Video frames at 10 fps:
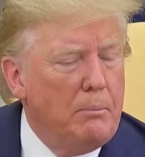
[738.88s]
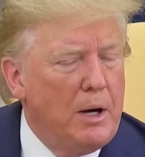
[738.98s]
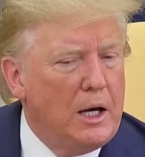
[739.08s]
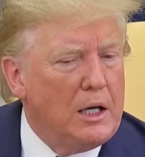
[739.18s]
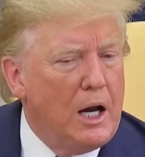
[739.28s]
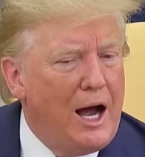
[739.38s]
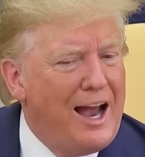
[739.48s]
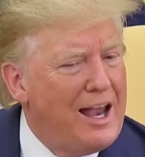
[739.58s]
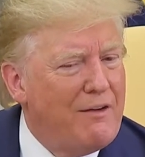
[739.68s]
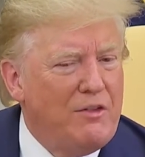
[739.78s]
But
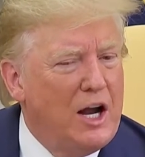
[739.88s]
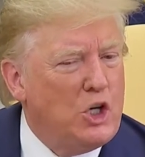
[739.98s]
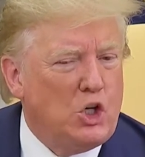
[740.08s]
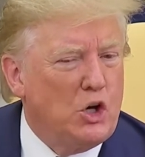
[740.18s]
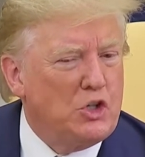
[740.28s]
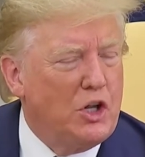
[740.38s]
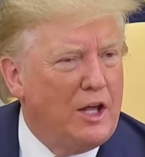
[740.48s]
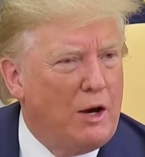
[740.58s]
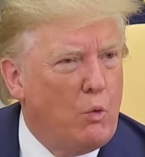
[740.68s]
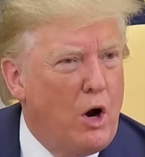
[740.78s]
I have not chosen
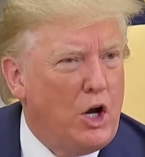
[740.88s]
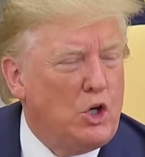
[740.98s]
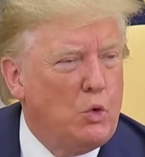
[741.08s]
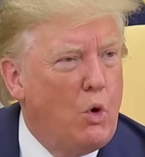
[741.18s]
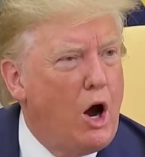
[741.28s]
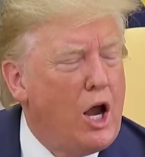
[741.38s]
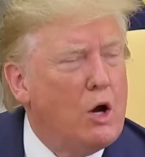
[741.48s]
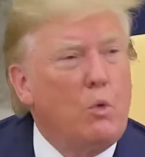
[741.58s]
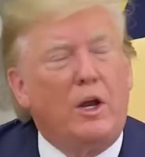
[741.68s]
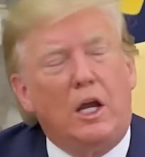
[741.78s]
that. Why? Why are
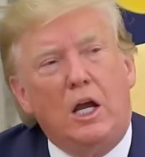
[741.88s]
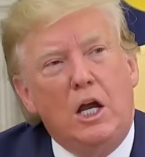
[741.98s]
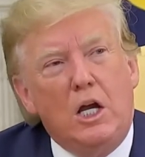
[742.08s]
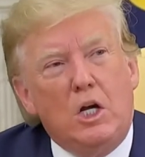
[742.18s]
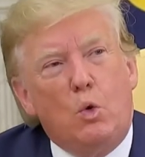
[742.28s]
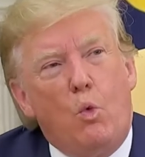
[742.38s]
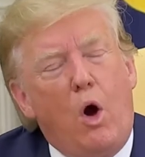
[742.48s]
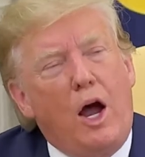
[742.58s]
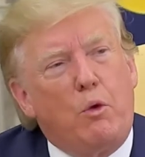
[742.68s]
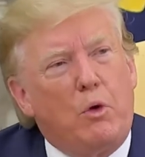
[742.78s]
we?
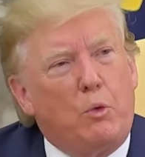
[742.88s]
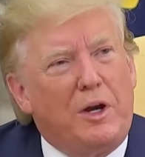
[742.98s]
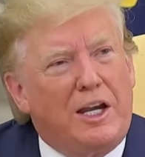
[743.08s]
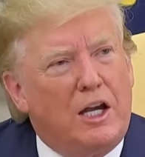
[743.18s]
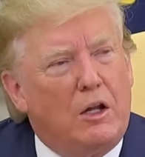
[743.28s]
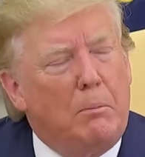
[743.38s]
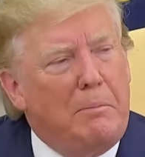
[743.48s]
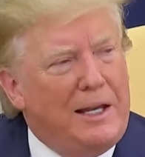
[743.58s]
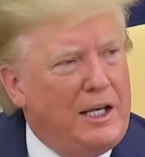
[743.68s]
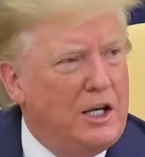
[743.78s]
Why would we kill
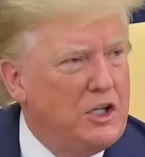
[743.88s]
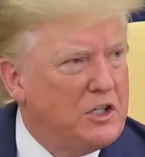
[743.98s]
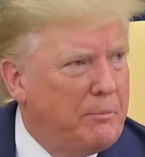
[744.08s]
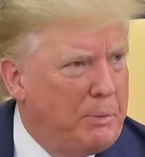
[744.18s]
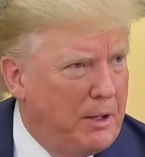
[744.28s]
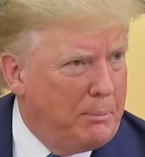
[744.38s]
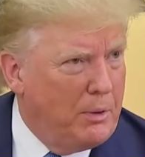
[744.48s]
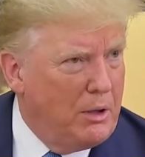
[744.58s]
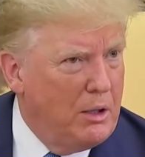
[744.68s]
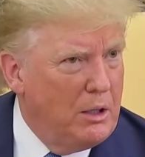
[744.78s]
millions of
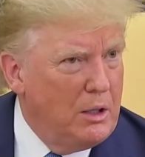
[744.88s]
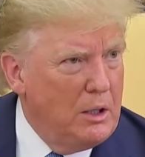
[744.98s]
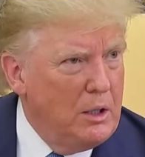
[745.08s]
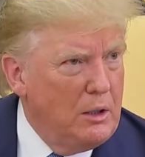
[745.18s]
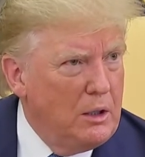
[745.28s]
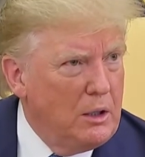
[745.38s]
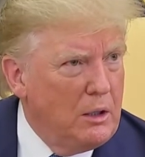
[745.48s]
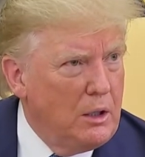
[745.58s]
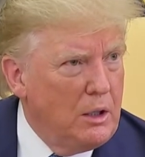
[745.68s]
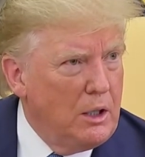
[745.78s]
people?
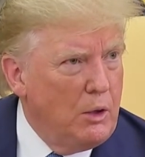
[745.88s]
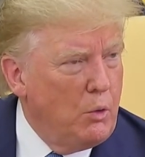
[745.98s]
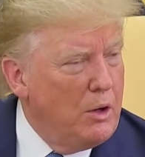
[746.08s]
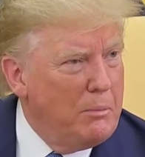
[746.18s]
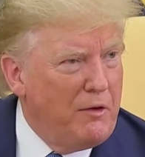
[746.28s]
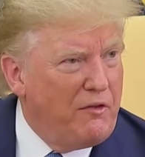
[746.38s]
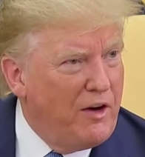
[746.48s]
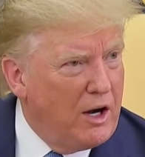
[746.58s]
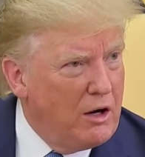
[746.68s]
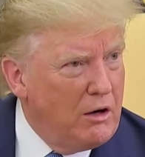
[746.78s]
It wouldn't be
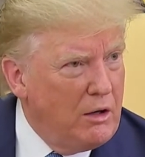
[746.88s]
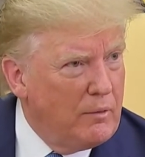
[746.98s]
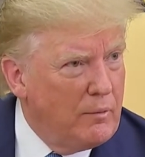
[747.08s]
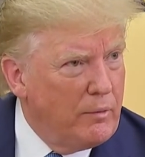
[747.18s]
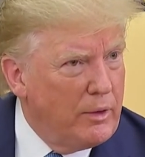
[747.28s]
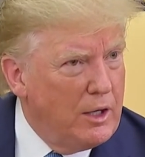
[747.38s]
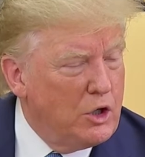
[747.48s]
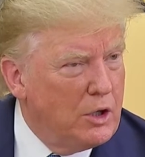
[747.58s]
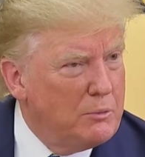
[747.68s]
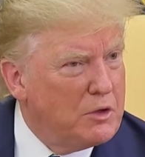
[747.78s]
fair. In
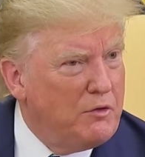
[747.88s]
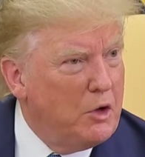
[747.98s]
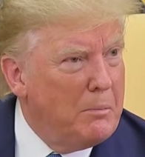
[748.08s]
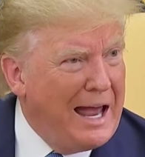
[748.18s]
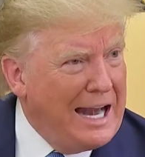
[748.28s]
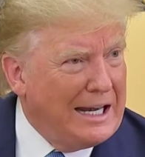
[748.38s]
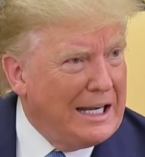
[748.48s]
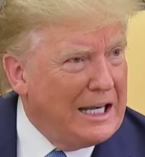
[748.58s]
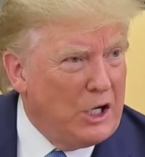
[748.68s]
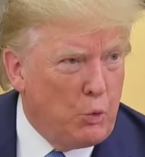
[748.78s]
terms of
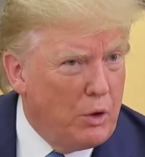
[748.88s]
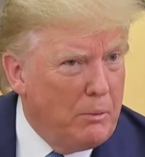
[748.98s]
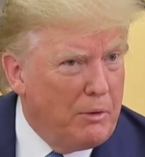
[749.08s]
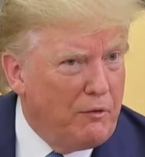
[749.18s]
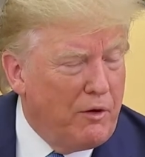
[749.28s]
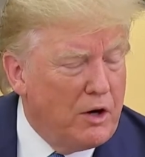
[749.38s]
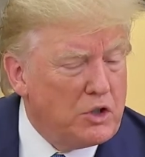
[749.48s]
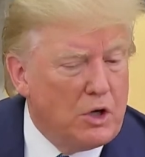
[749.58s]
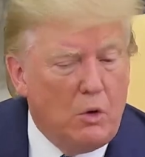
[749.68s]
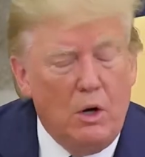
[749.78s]
humanity, it wouldn't be fair.
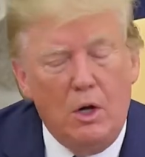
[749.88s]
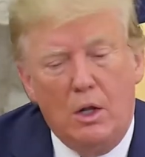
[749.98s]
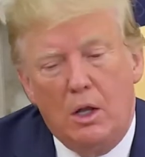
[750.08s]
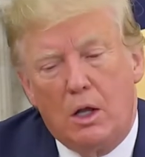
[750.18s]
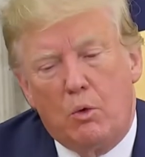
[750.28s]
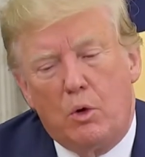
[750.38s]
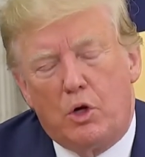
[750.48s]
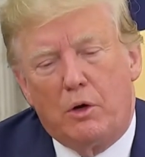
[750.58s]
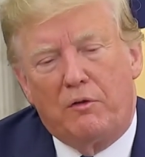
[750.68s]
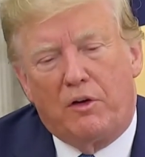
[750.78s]
So we're
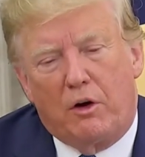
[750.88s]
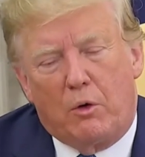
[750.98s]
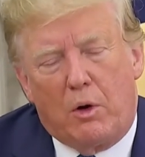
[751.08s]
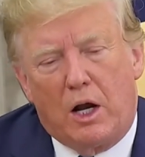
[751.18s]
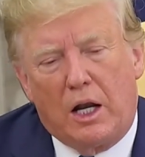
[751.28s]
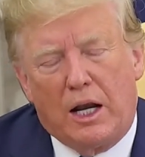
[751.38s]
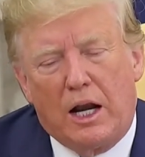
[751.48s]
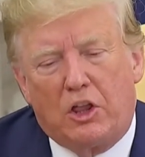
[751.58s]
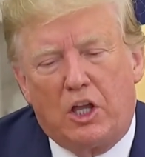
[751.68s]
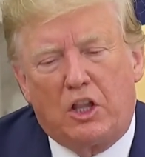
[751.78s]
doing very well, and
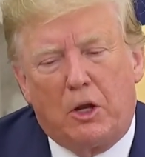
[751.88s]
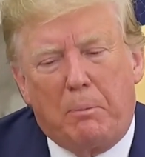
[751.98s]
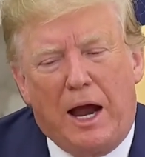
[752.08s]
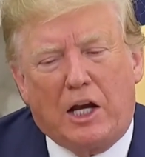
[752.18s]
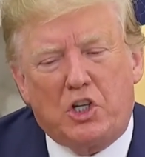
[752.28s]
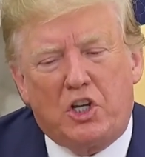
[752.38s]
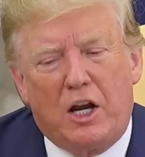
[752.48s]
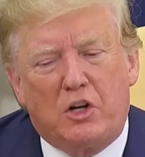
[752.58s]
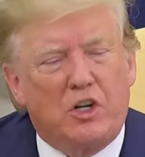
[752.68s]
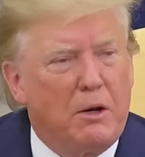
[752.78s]
I think that
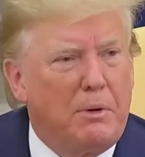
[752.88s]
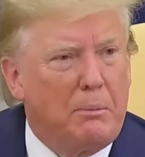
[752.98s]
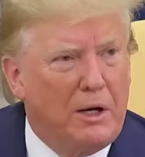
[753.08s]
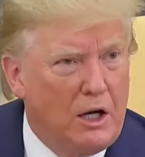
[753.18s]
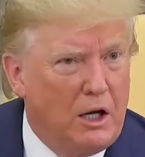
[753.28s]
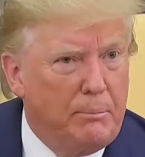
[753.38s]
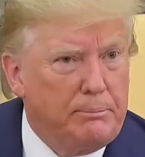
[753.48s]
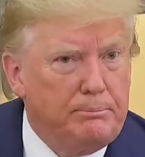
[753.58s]
Pakistan is going to be a big help.